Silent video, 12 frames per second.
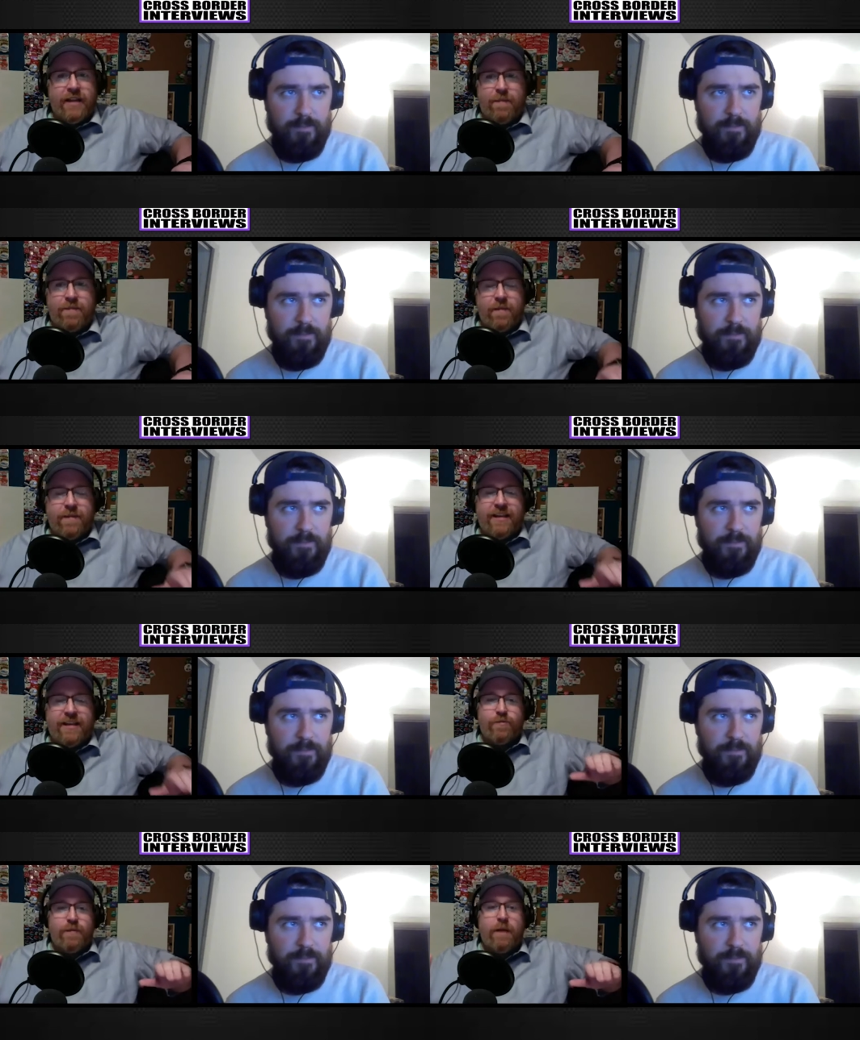Speaker 1: up there,
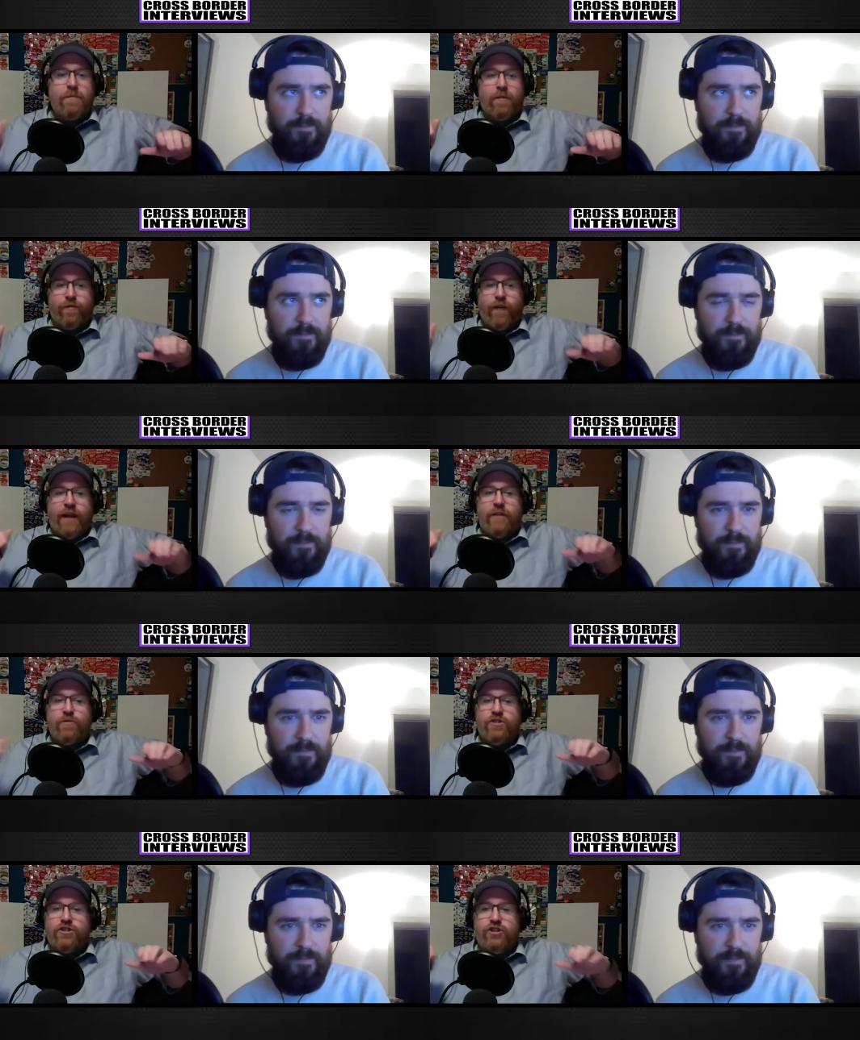because remember,
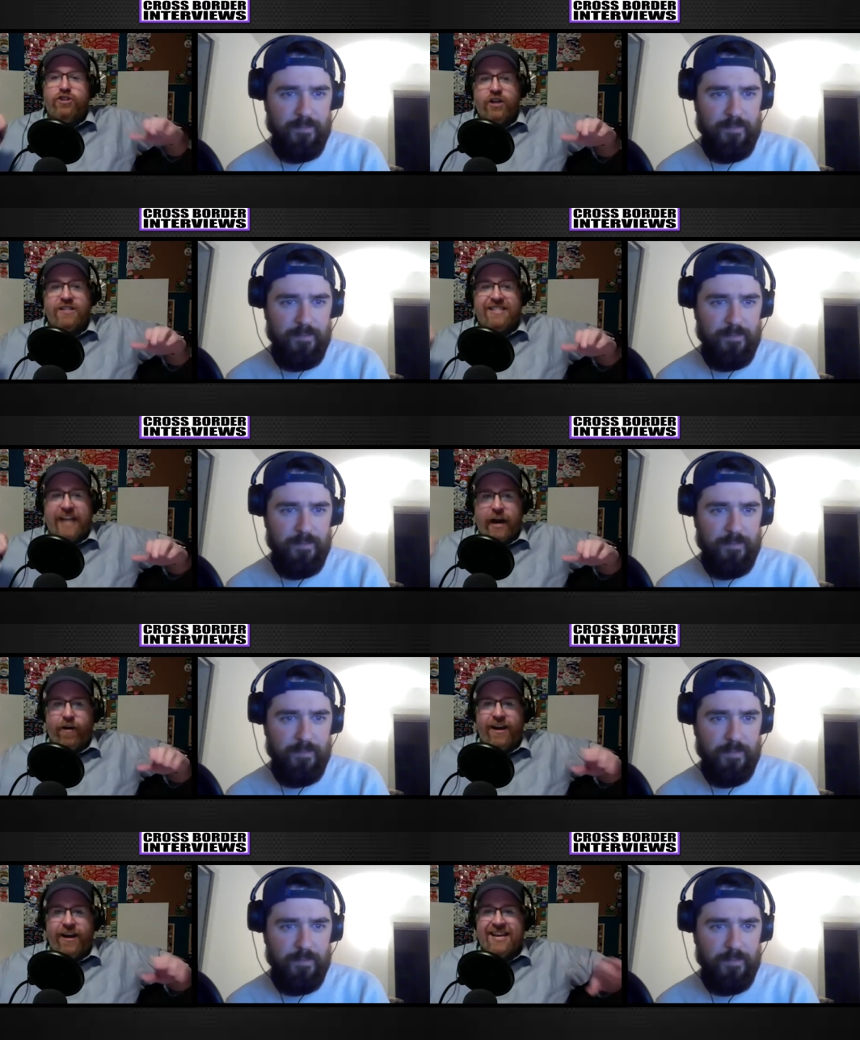Friends was just
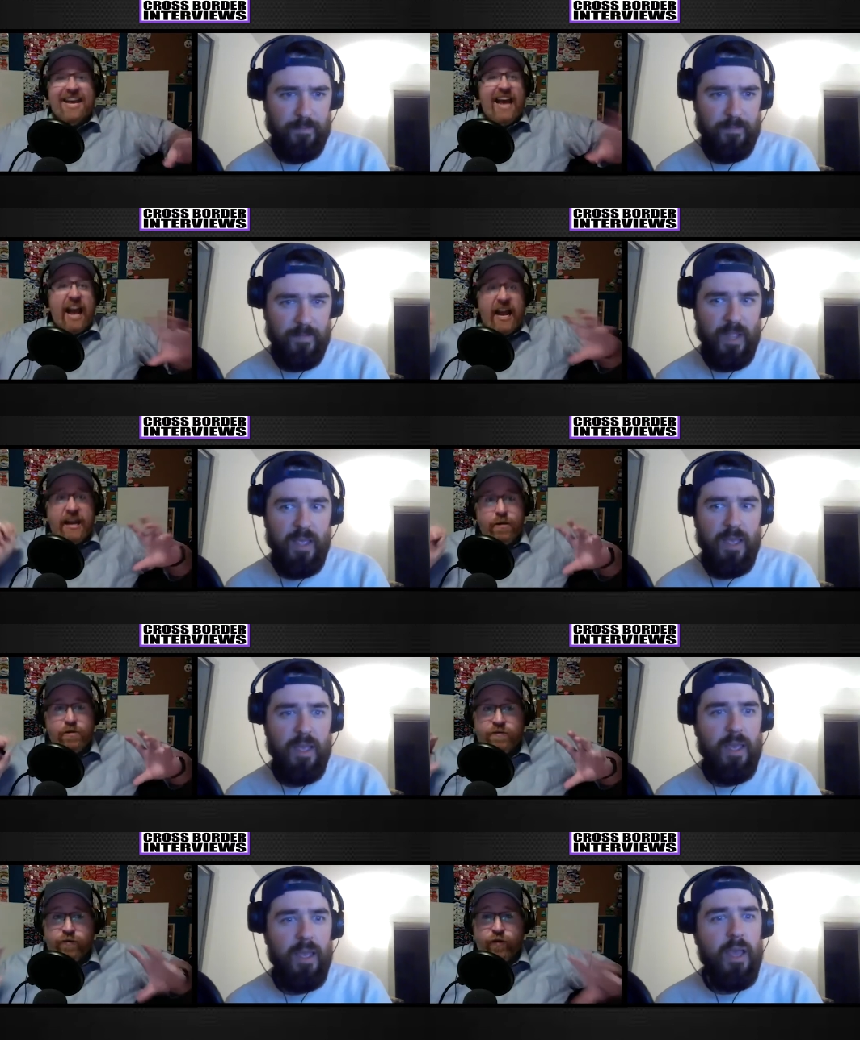airing, and it
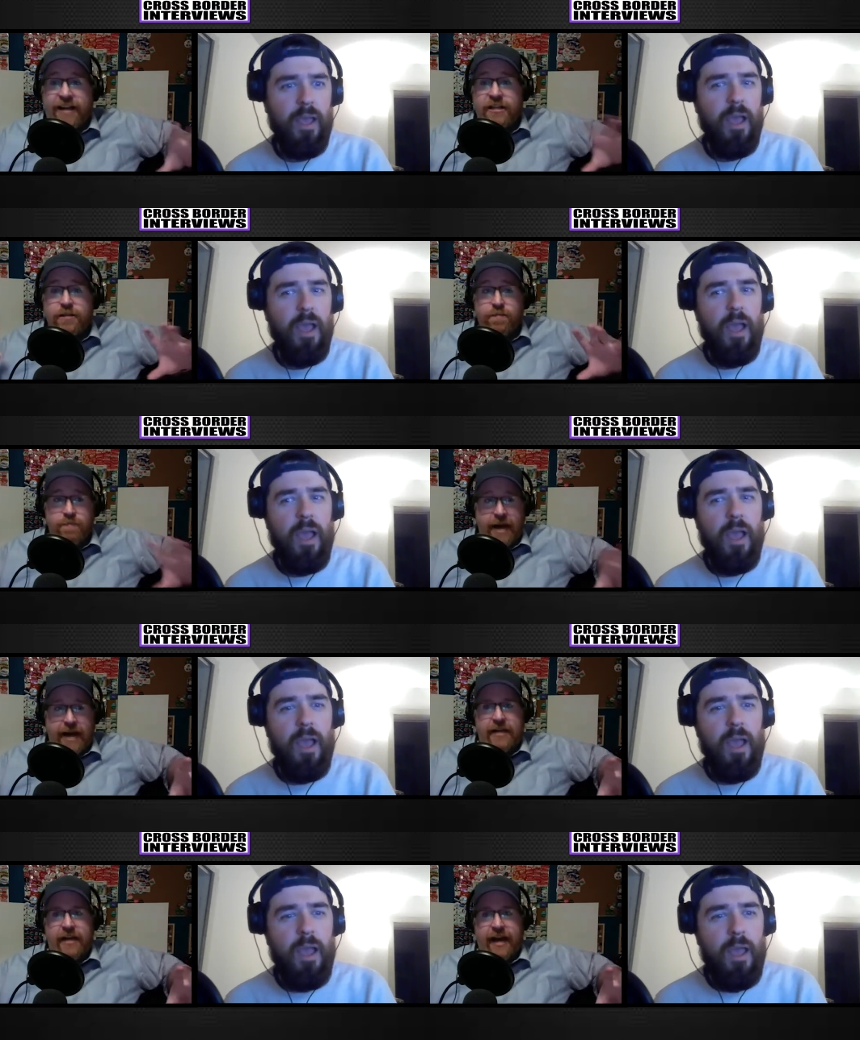was Friends
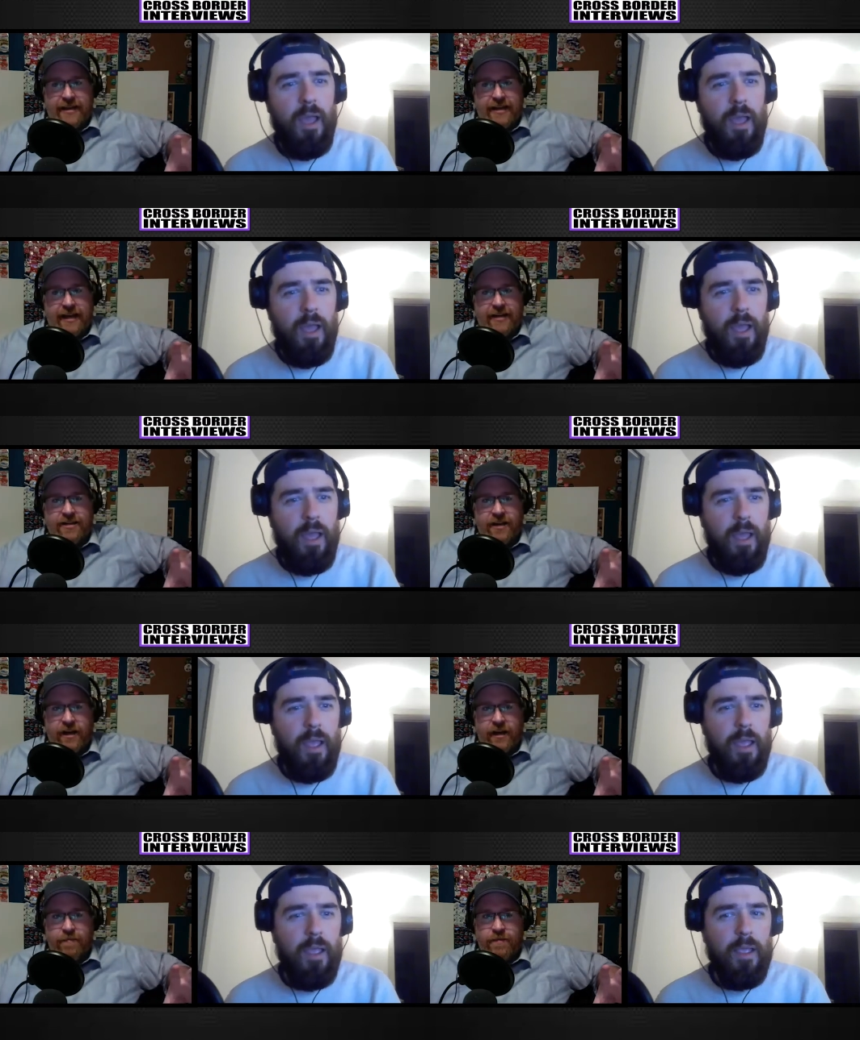mania at that
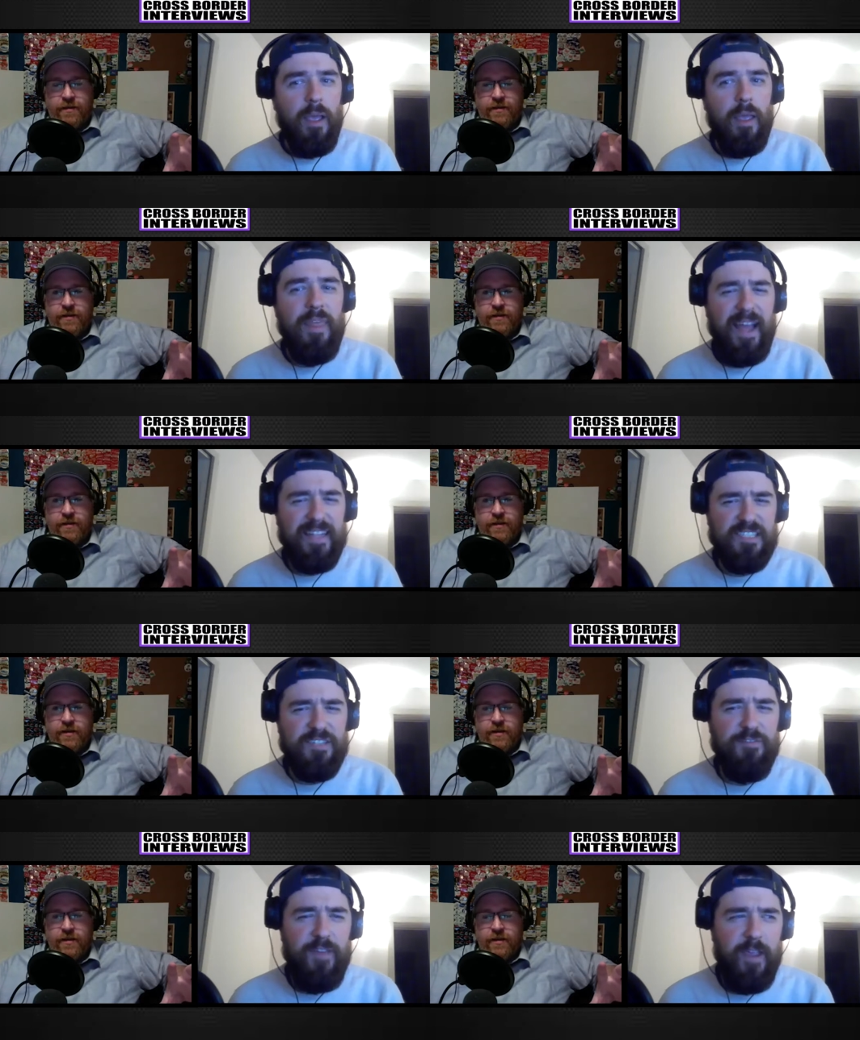time.
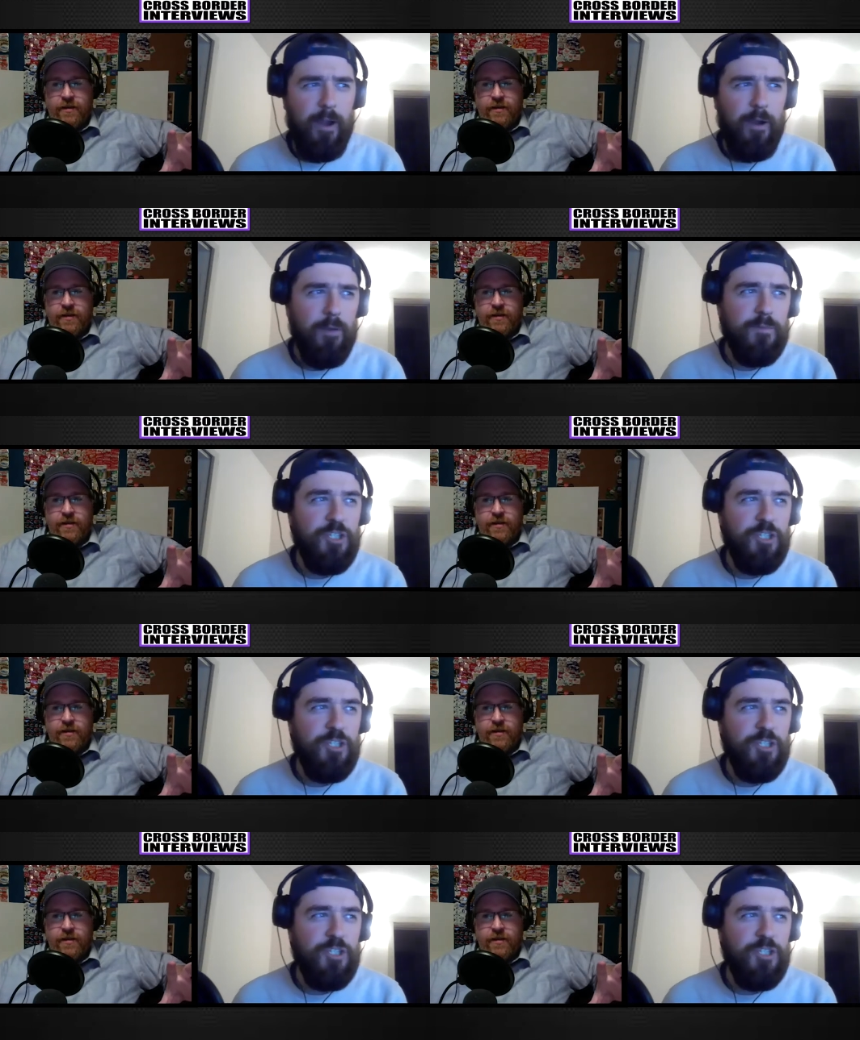That's fair.